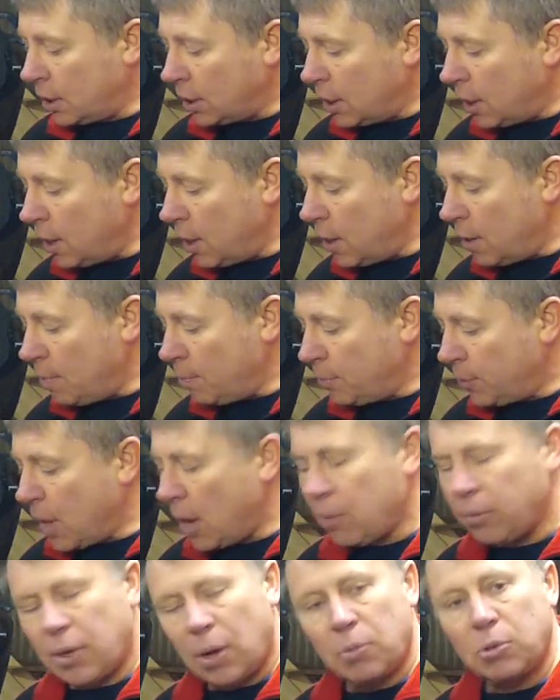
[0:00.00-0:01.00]

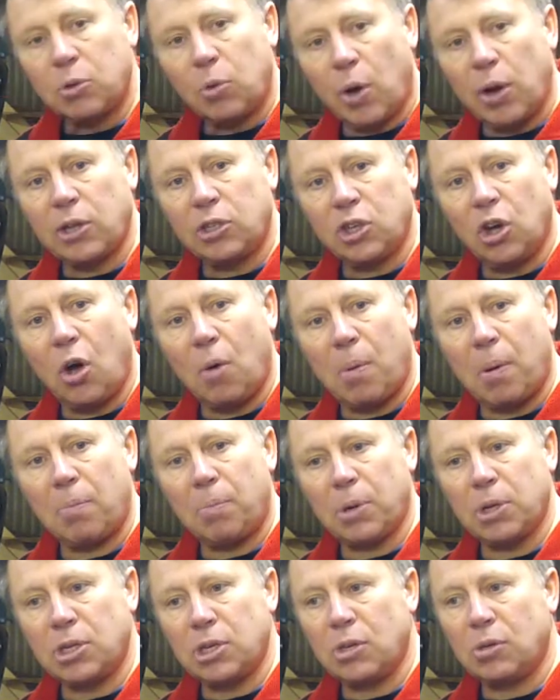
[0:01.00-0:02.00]
That was quite a job, and
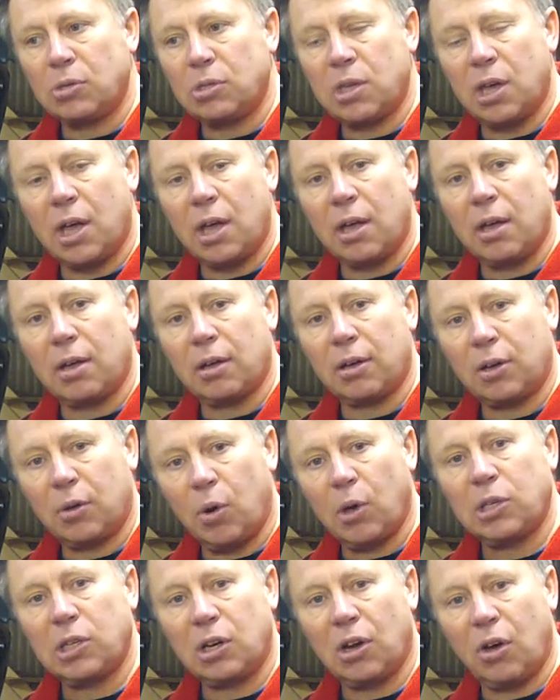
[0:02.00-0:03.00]
produced
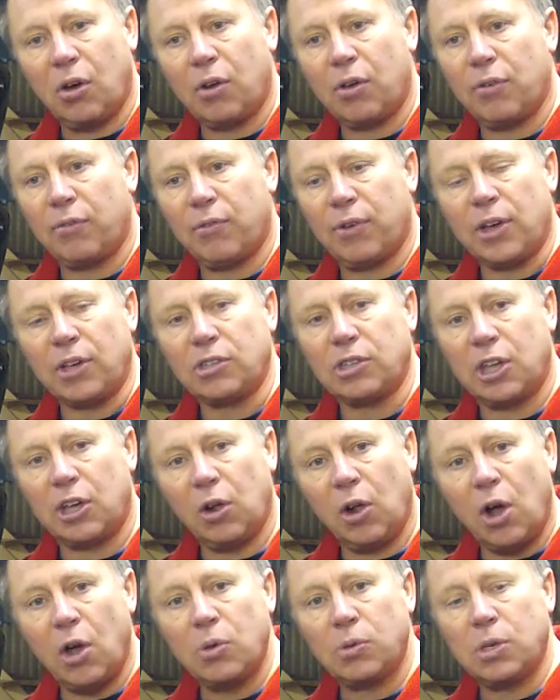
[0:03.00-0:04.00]
quite a lot of steel
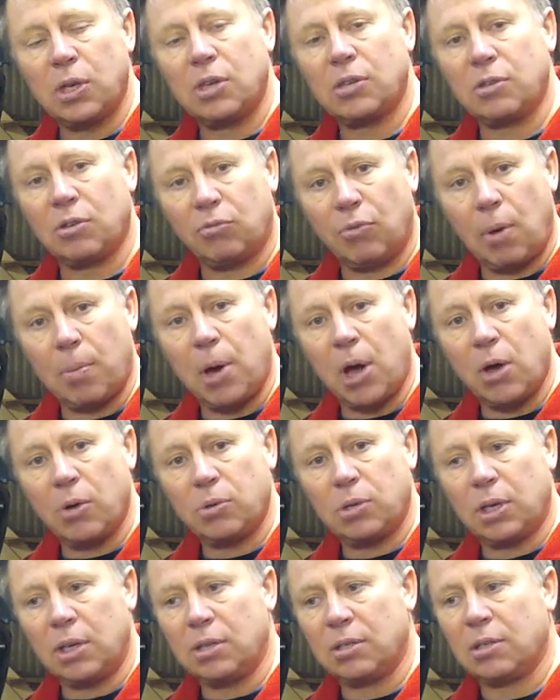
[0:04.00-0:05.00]
hoses and rubber
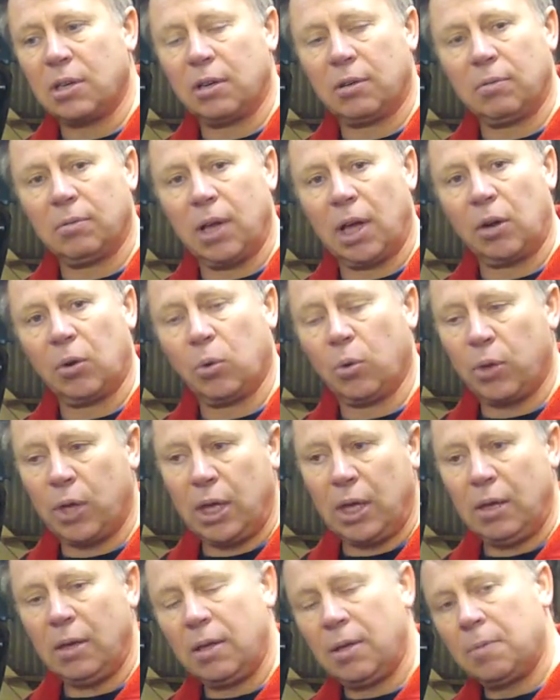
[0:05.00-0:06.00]
hoses and all
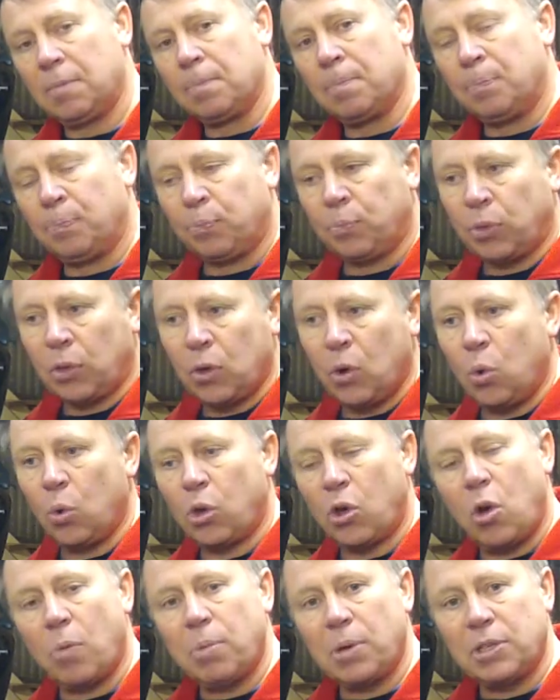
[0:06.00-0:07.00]
the
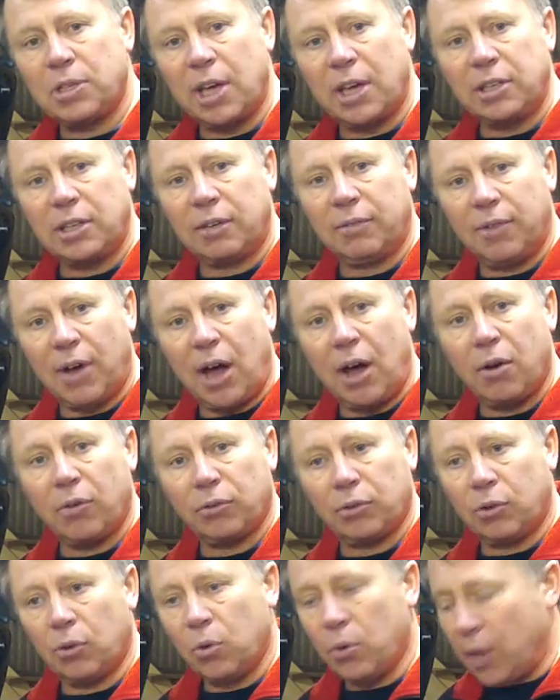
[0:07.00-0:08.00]
compensating valves
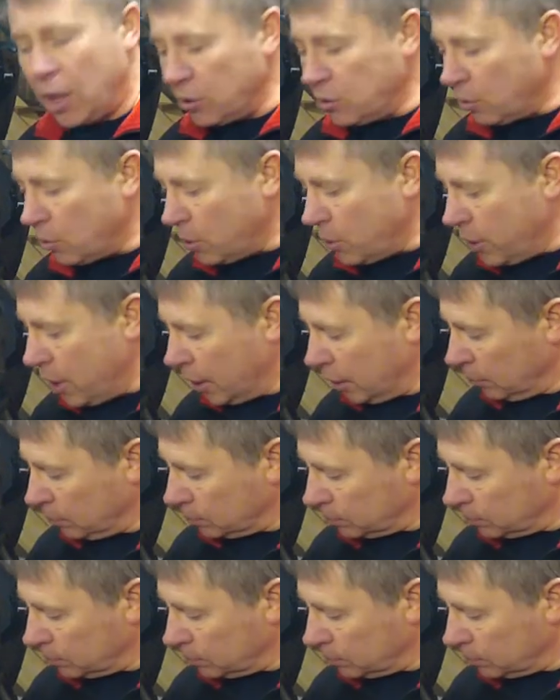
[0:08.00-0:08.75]
and all that sort of thing.